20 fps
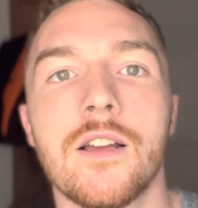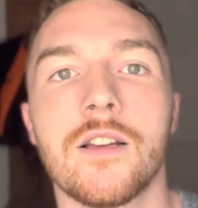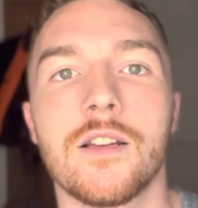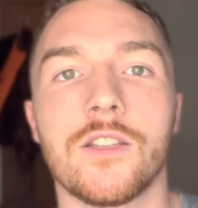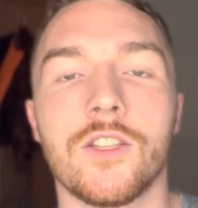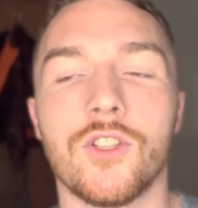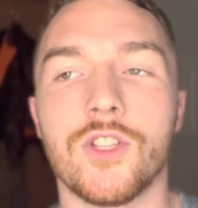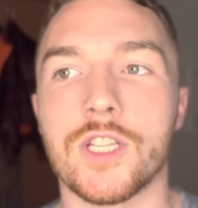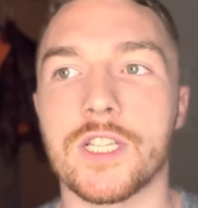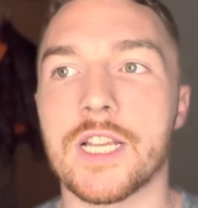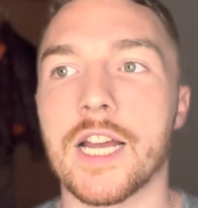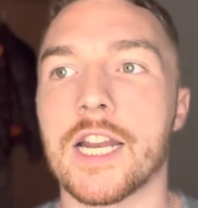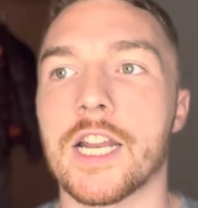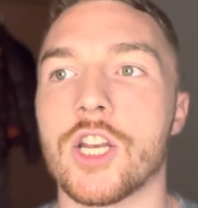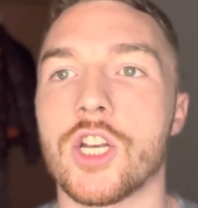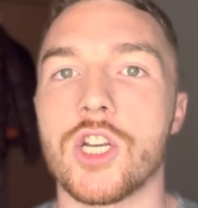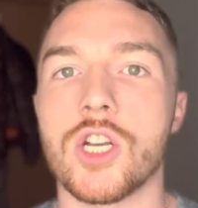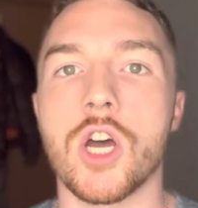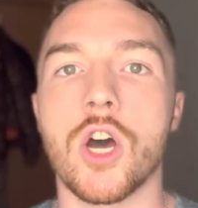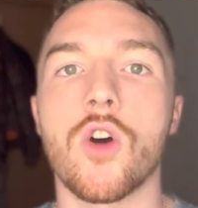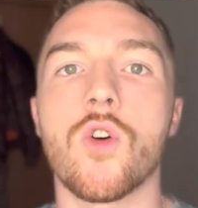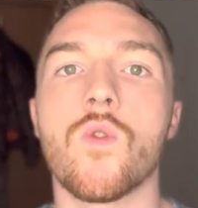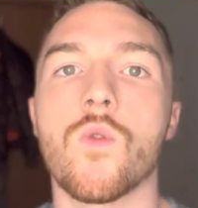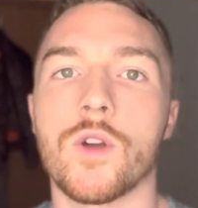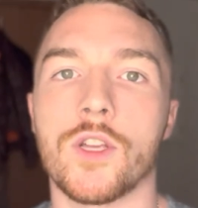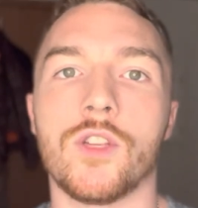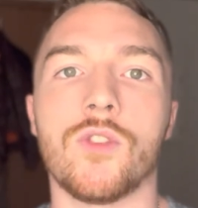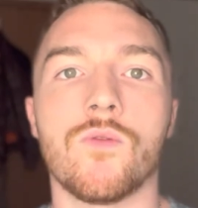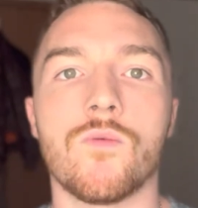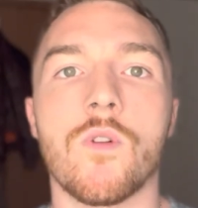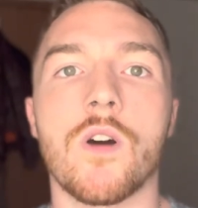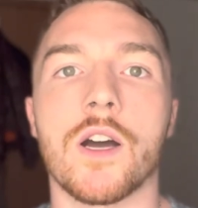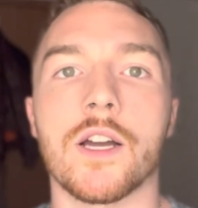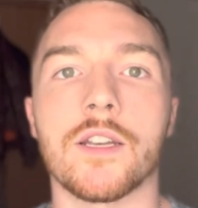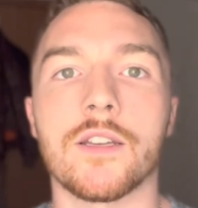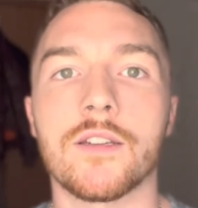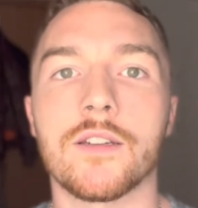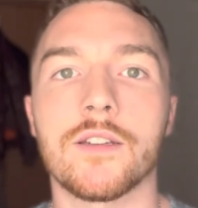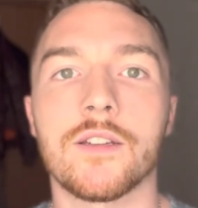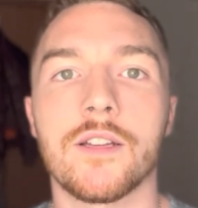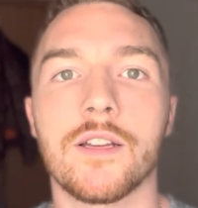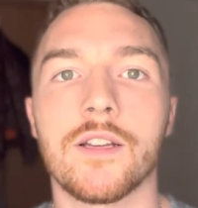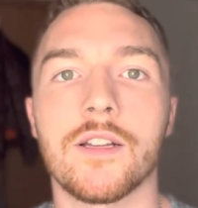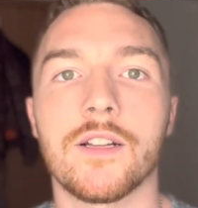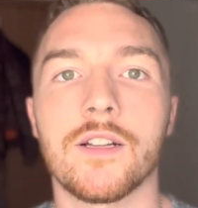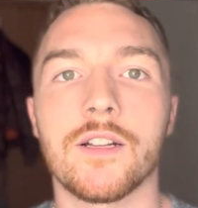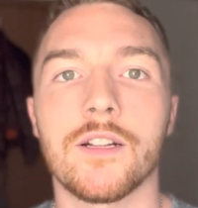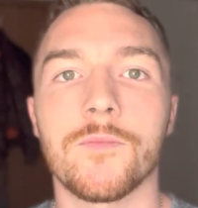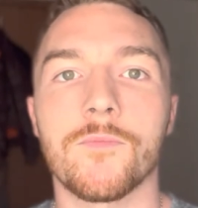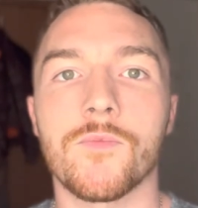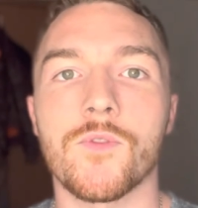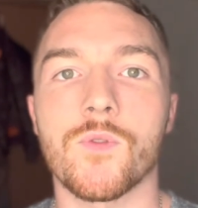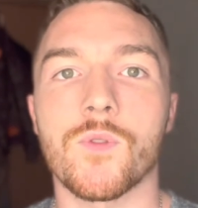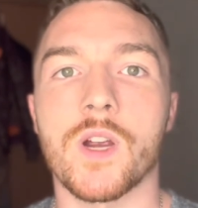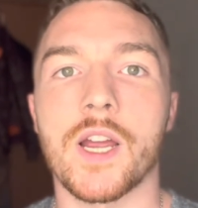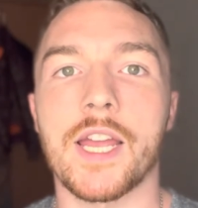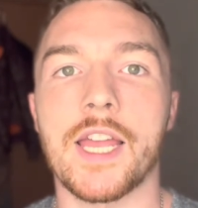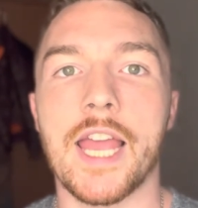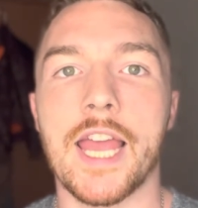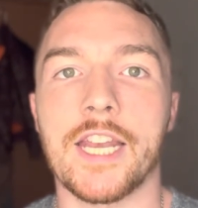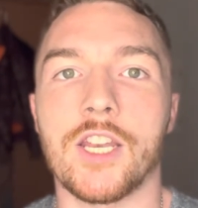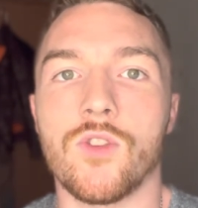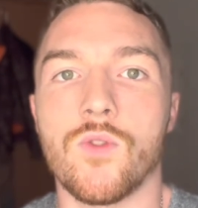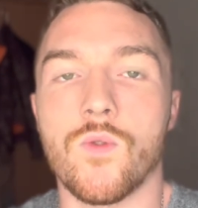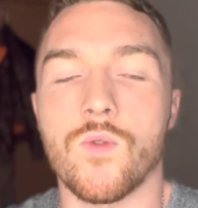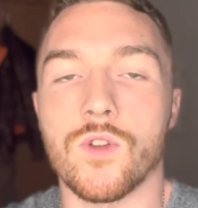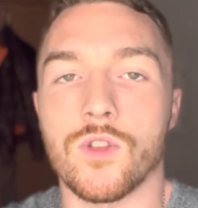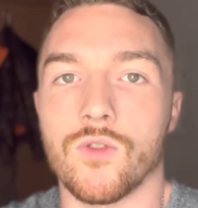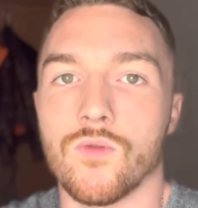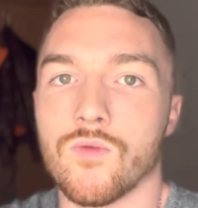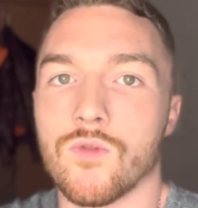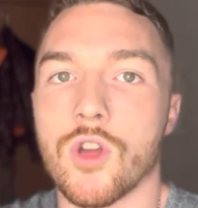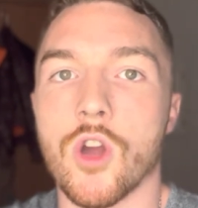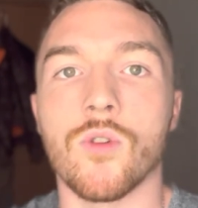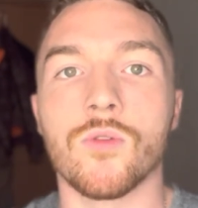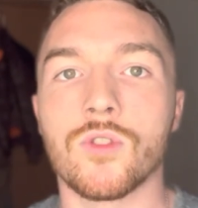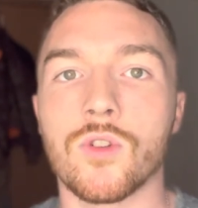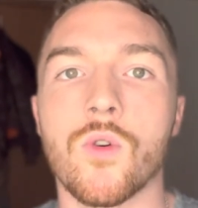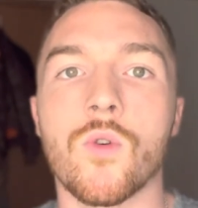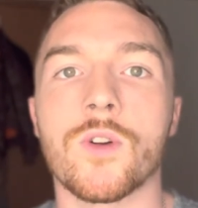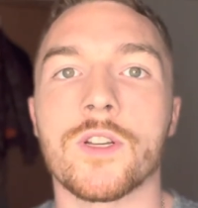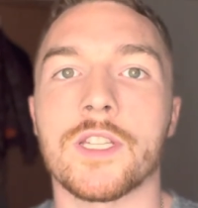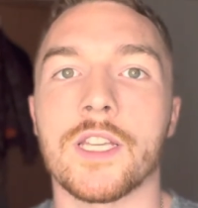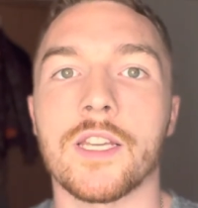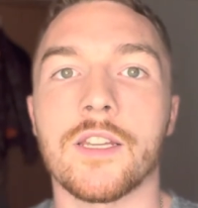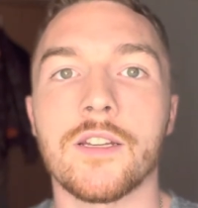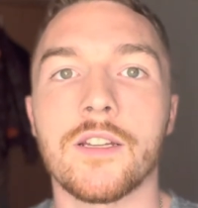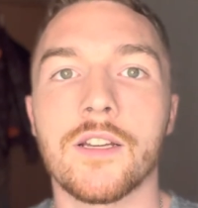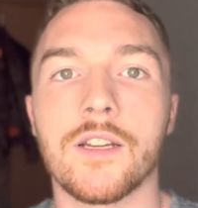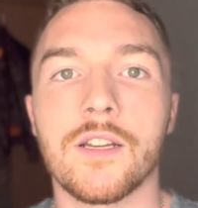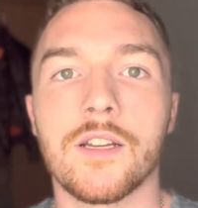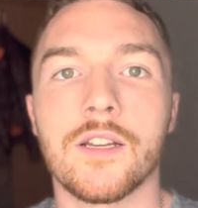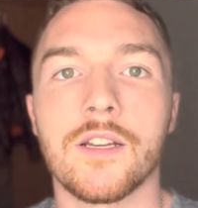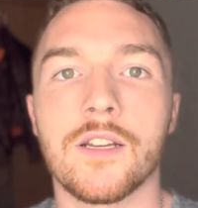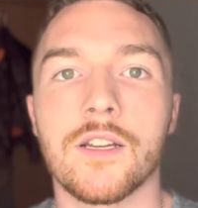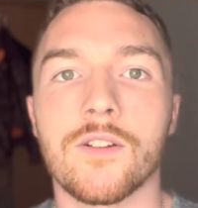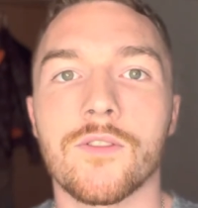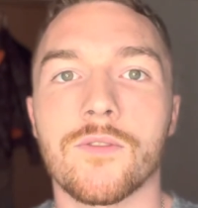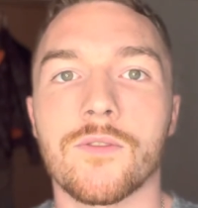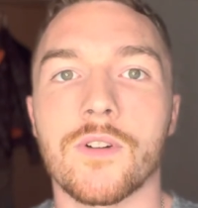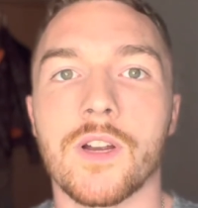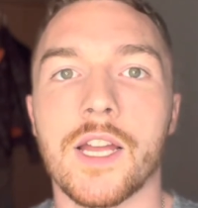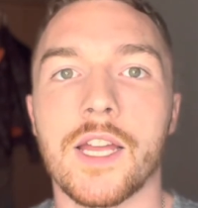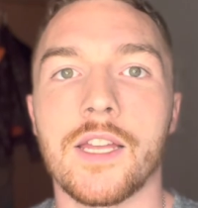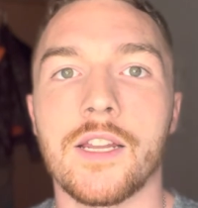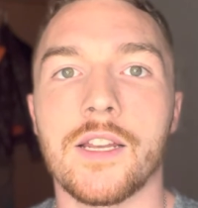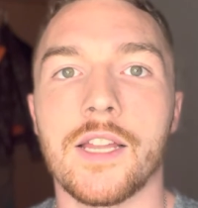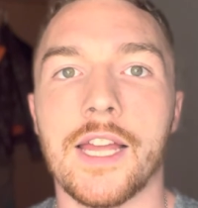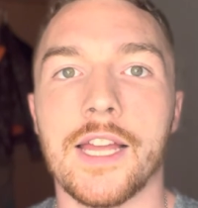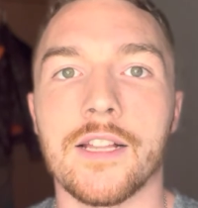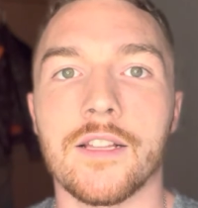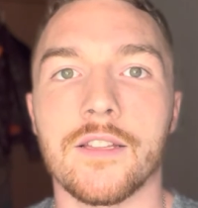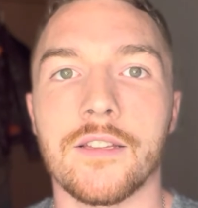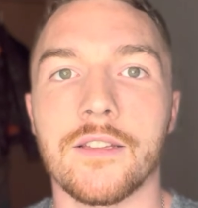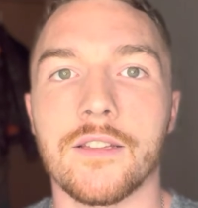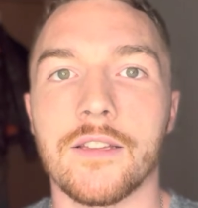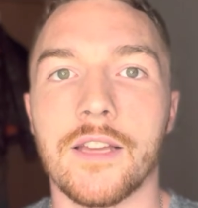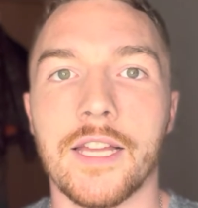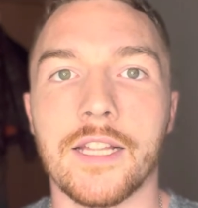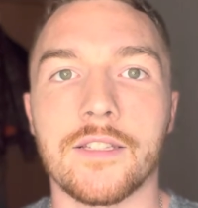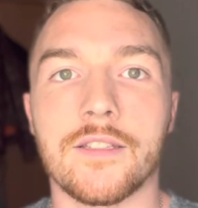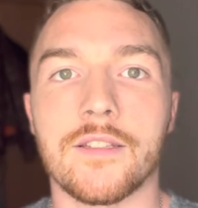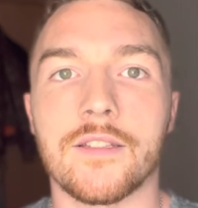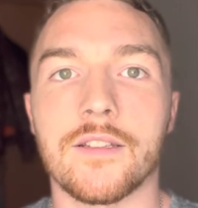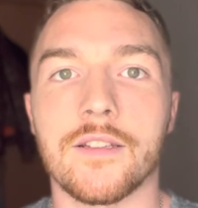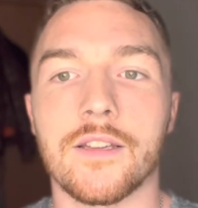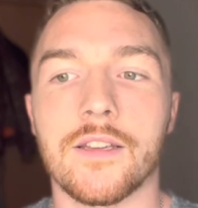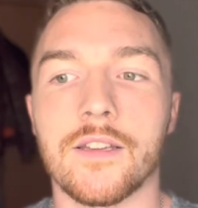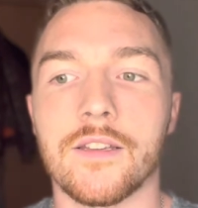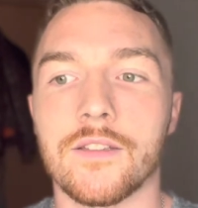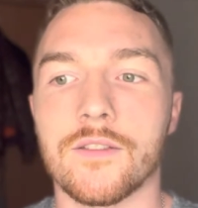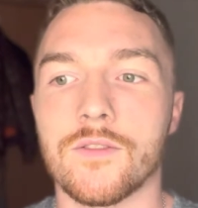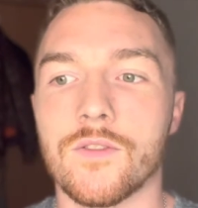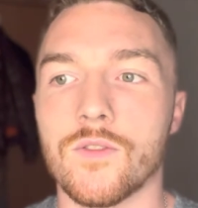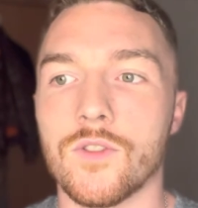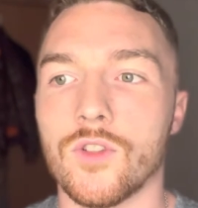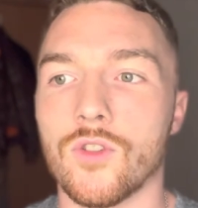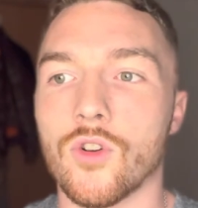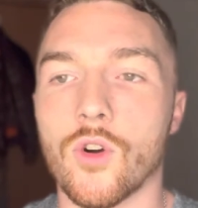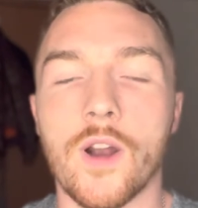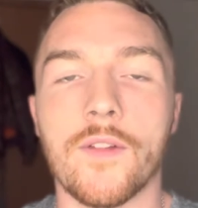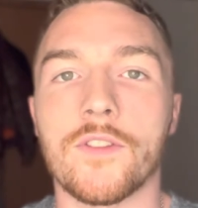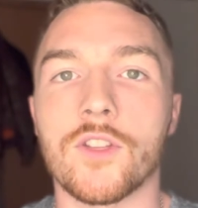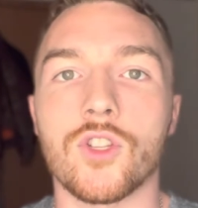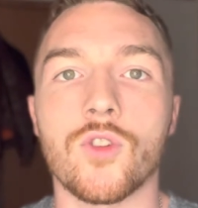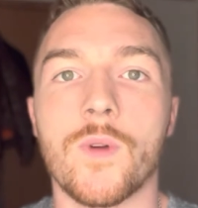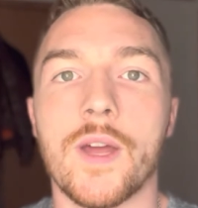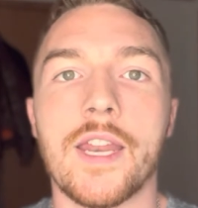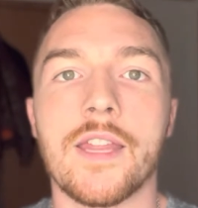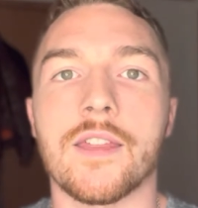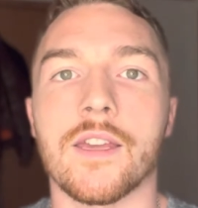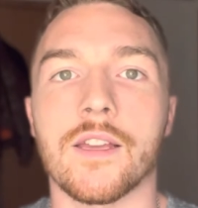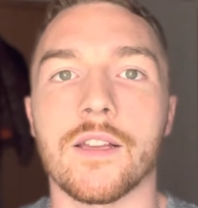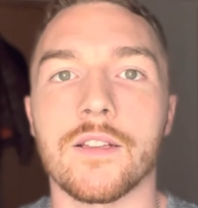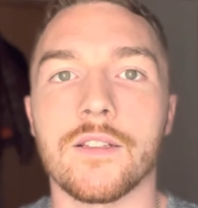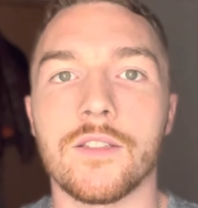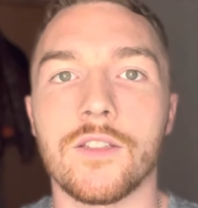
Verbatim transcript: You just got to know what you want, right? And you, you go towards it, right? It, it's, you don't have to do anything.